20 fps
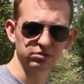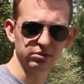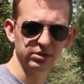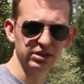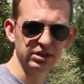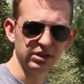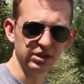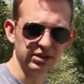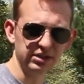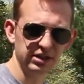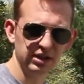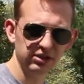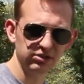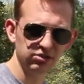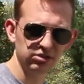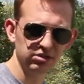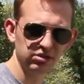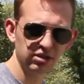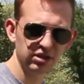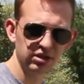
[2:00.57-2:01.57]
rig to the
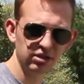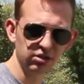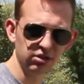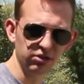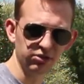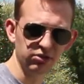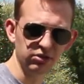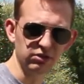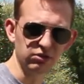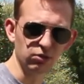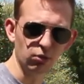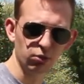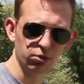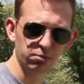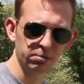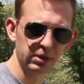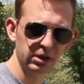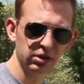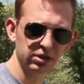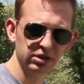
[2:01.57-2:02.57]
test tonight on the North
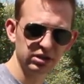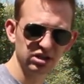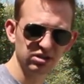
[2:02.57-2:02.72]
American